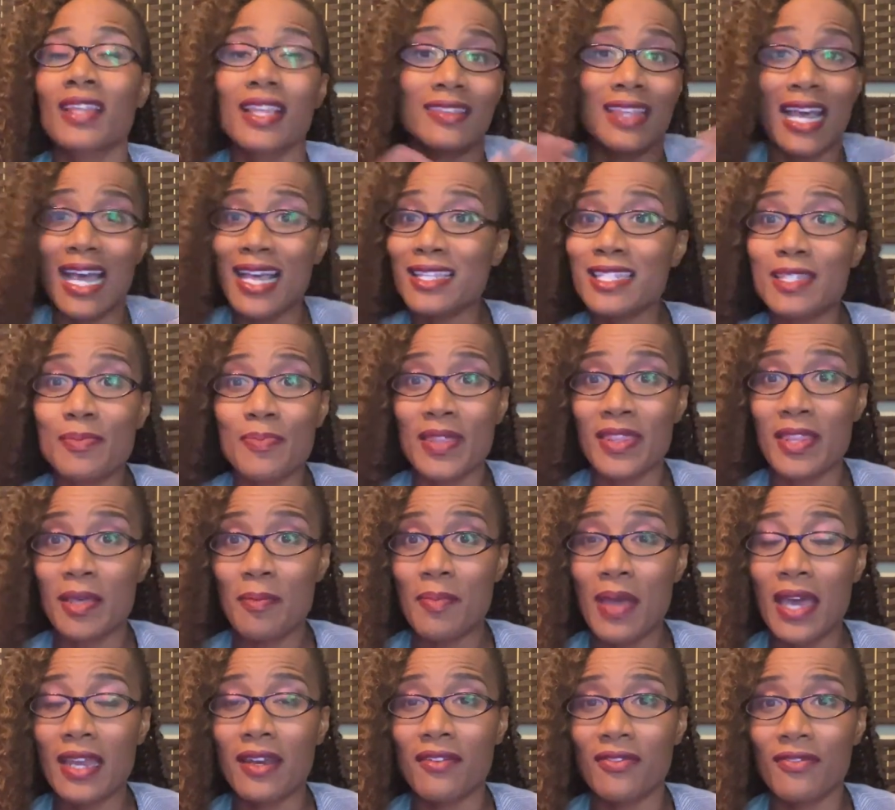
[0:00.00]
That's been the
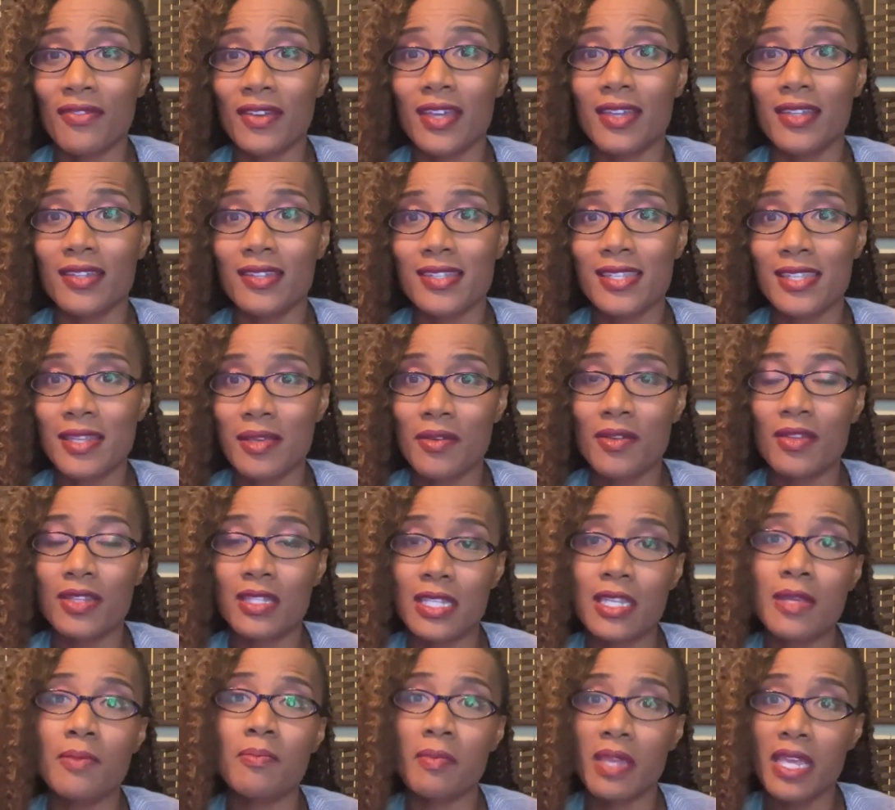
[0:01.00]
benefit
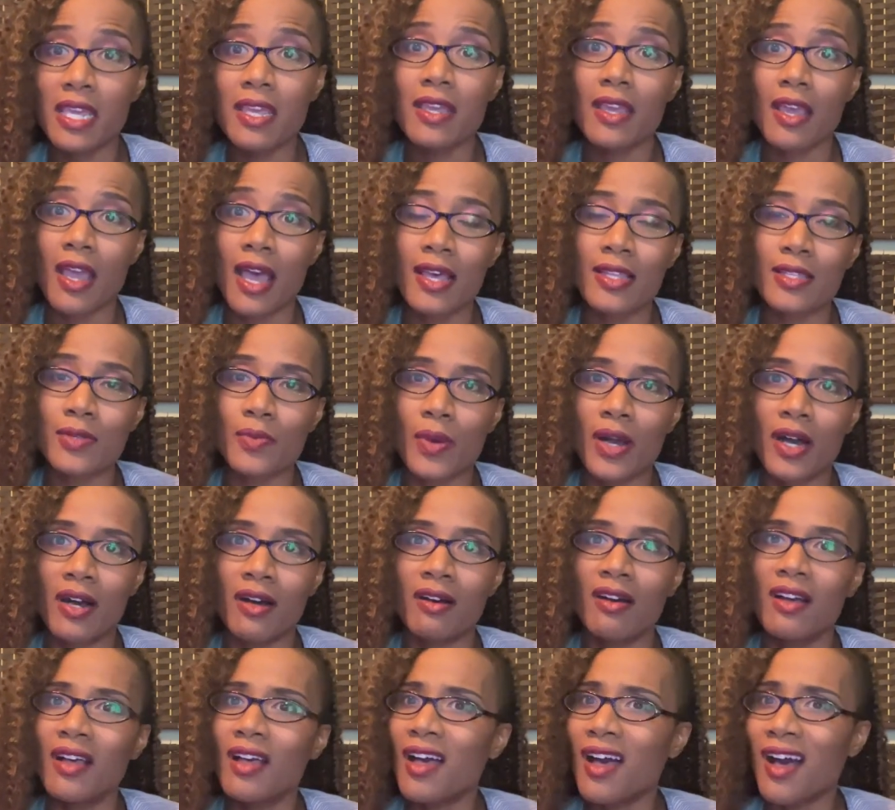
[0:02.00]
to me as
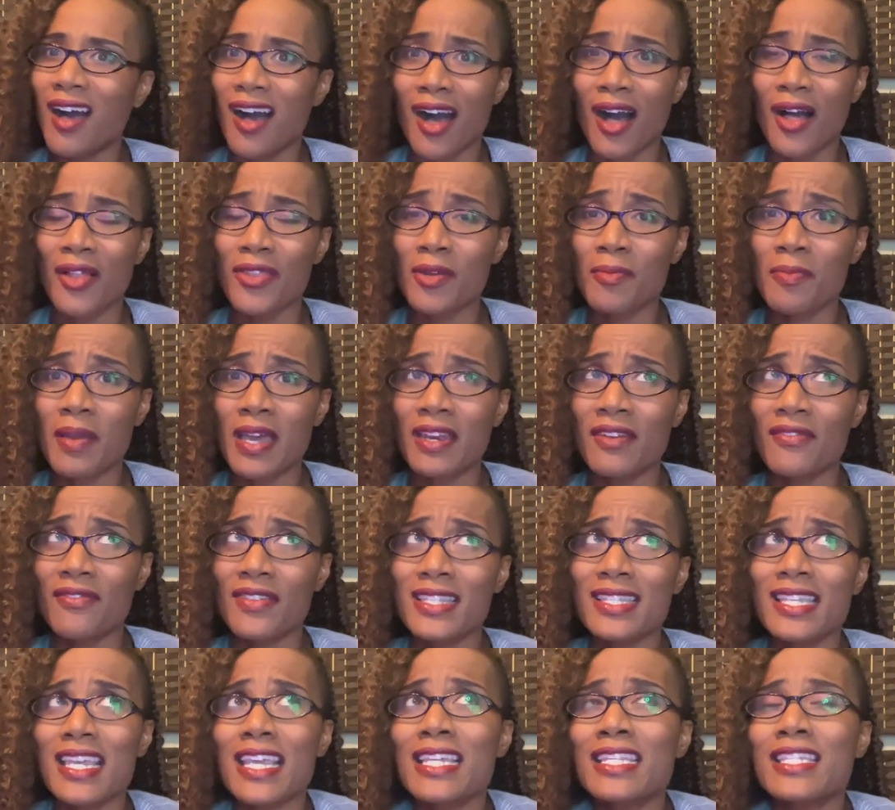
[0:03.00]
well. Other
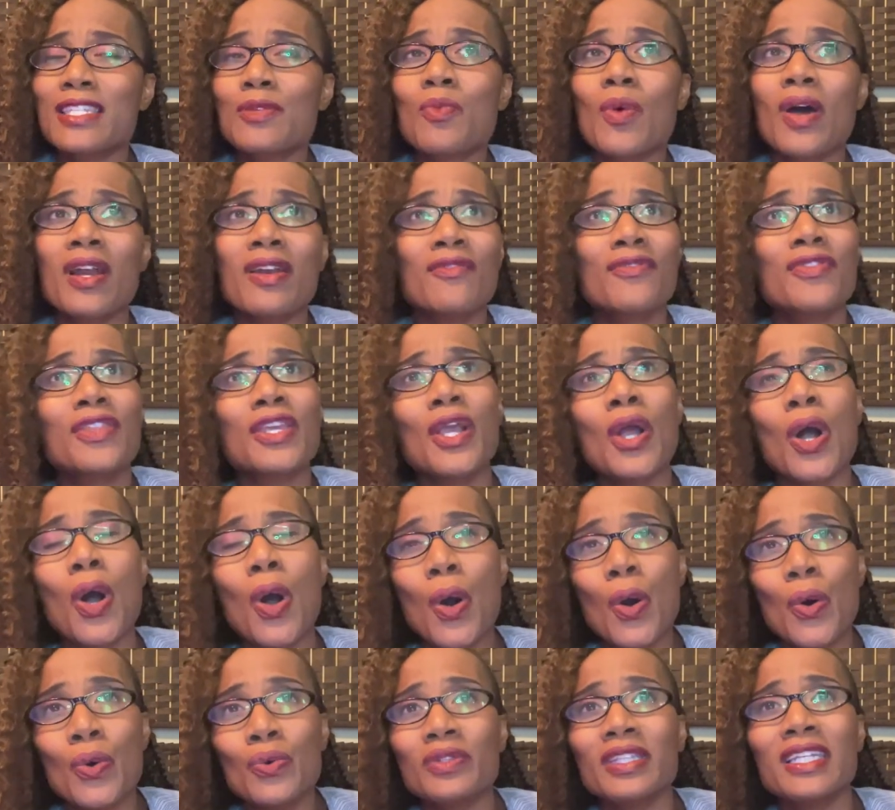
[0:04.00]
benefits, it's one of the
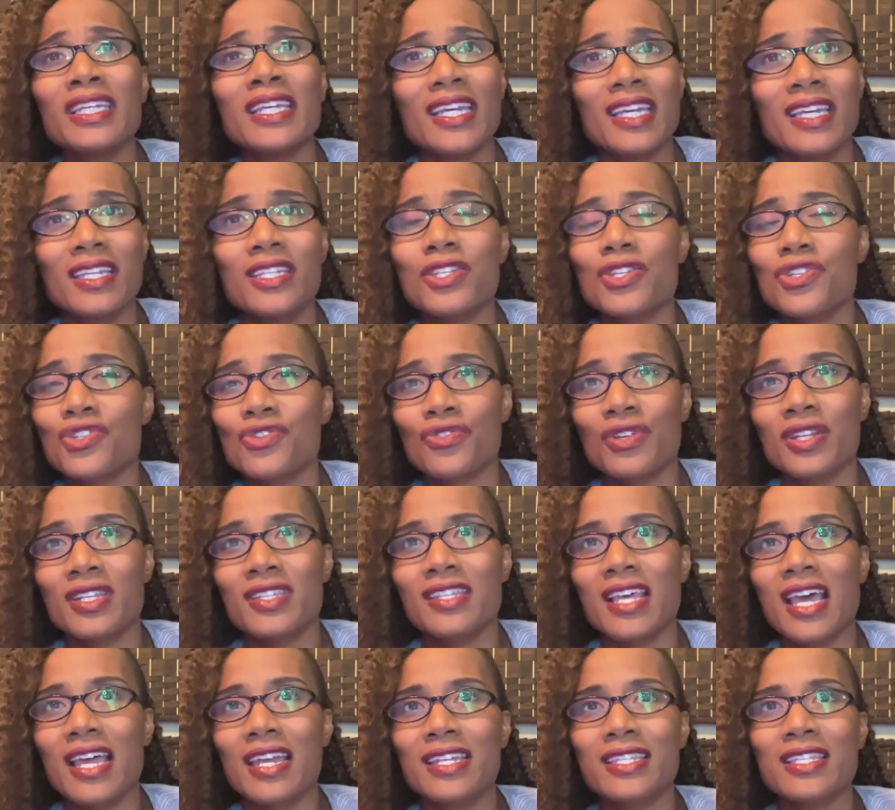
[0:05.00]
only
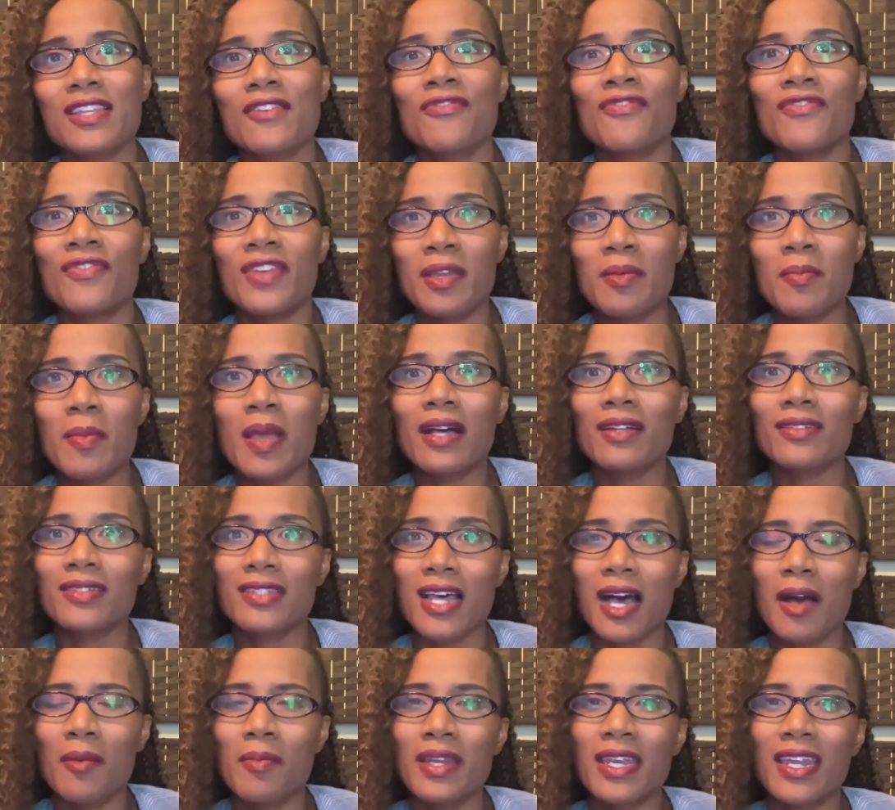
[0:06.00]
industries that is a
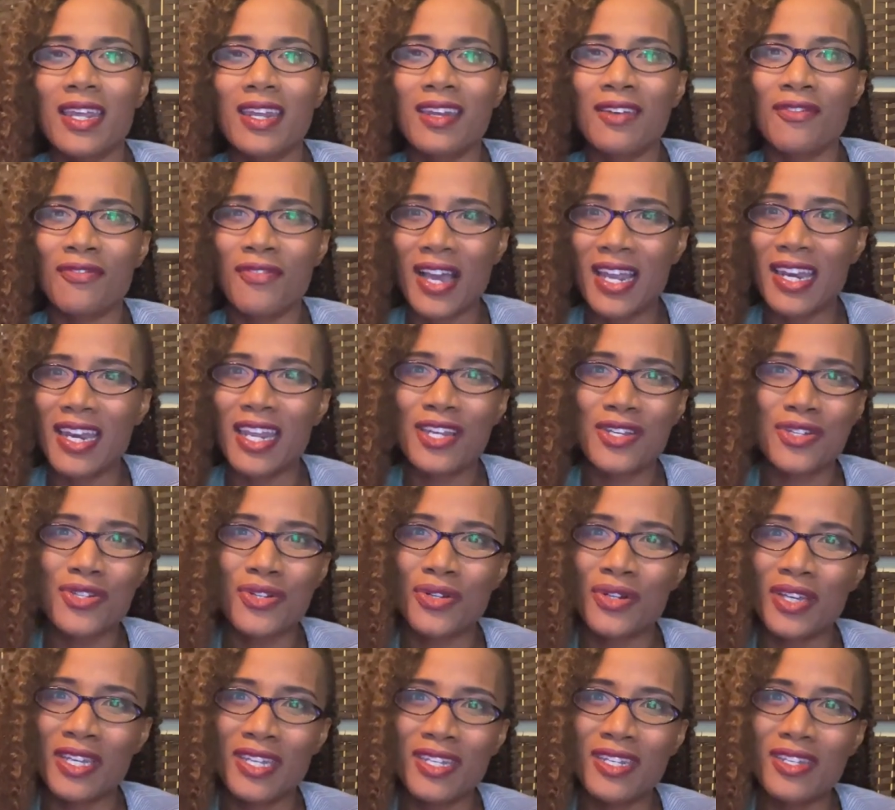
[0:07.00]
female-dominated
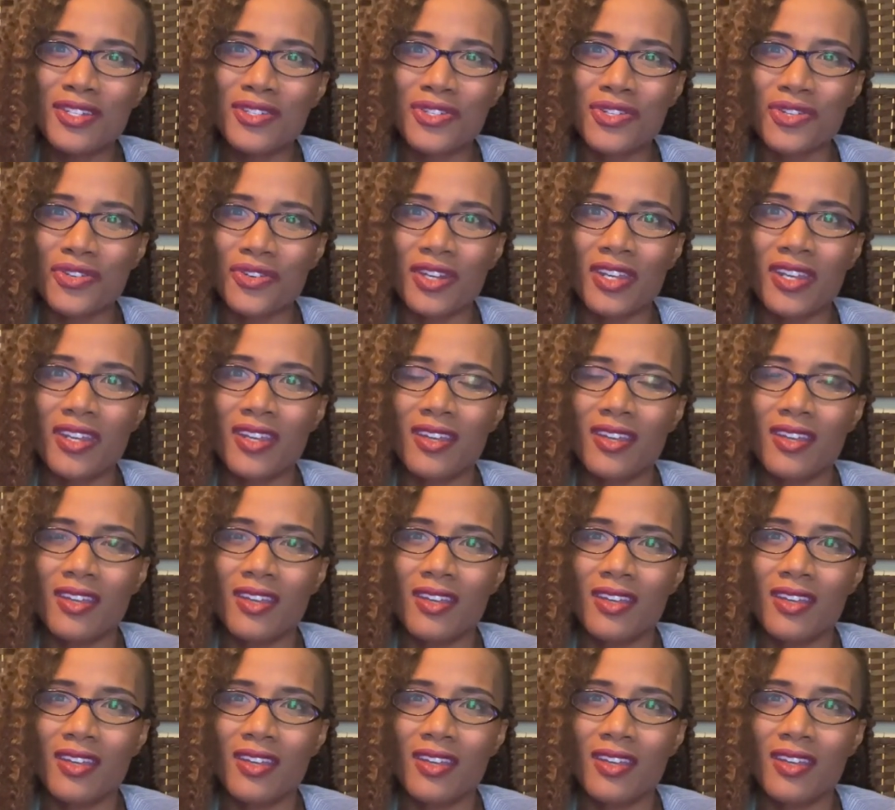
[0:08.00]
financial industry.